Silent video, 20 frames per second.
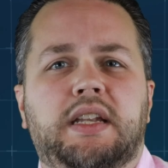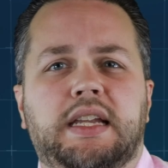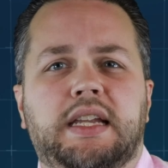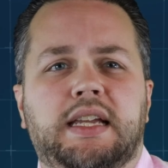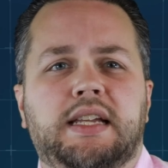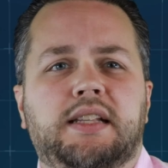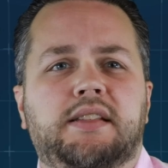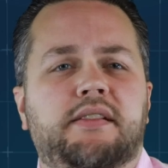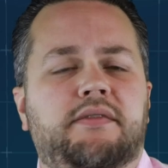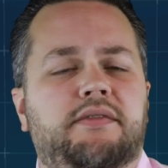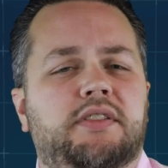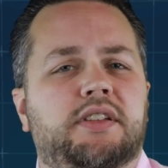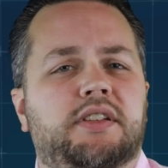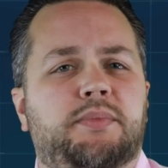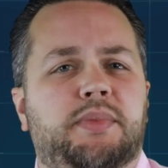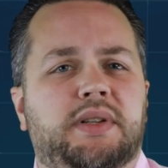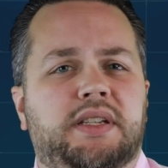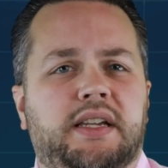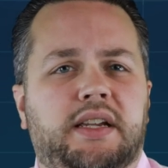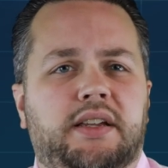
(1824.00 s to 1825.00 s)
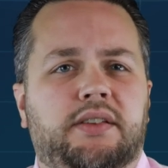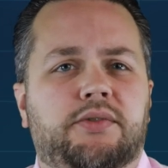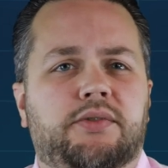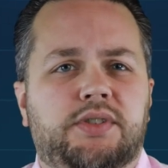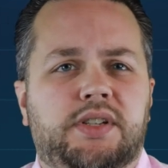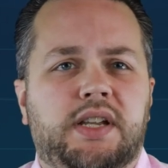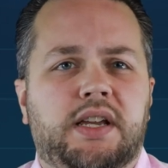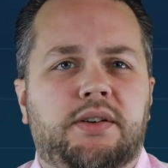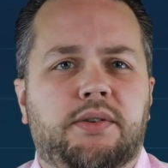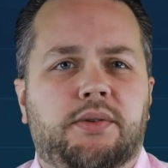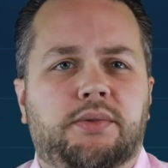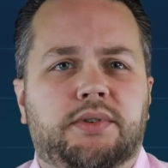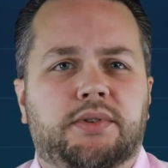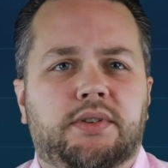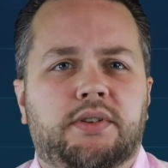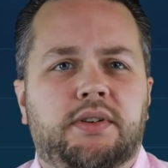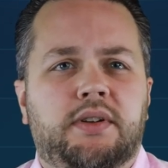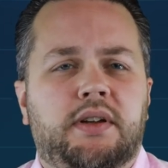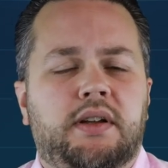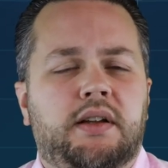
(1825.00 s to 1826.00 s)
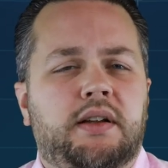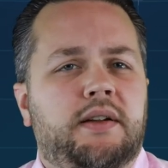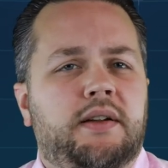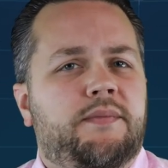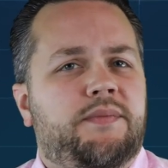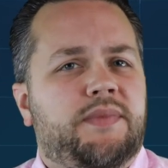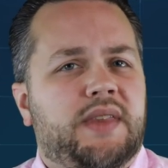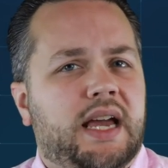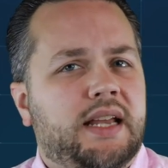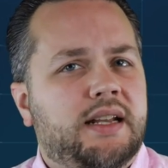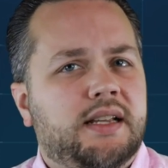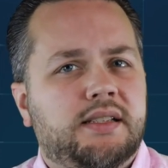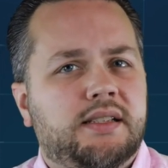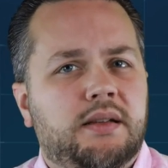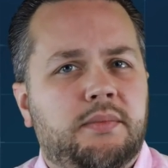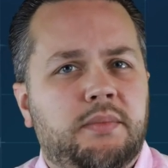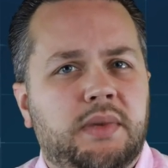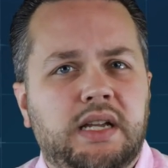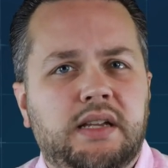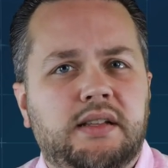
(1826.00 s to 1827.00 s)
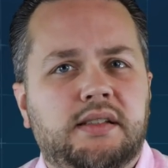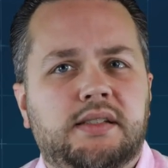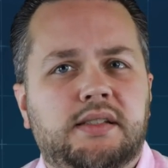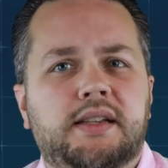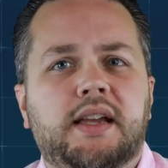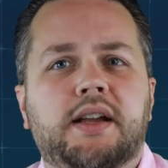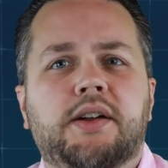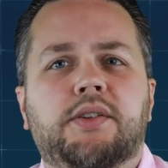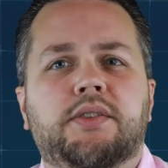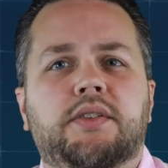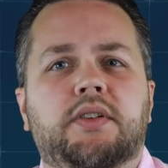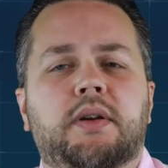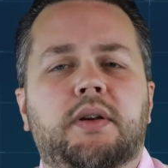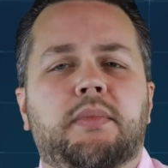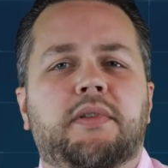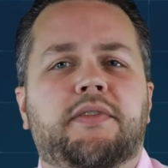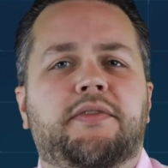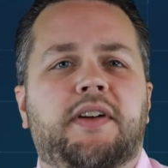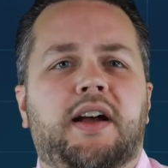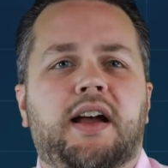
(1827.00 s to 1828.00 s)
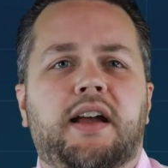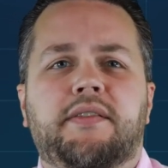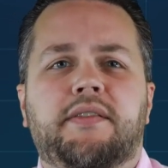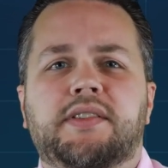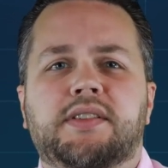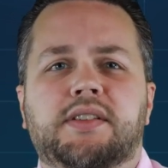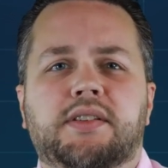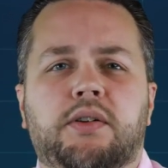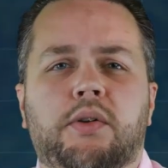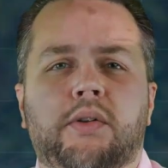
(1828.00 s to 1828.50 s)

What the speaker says: needs of this particular stakeholder. That doesn't mean stakeholder number 5 is the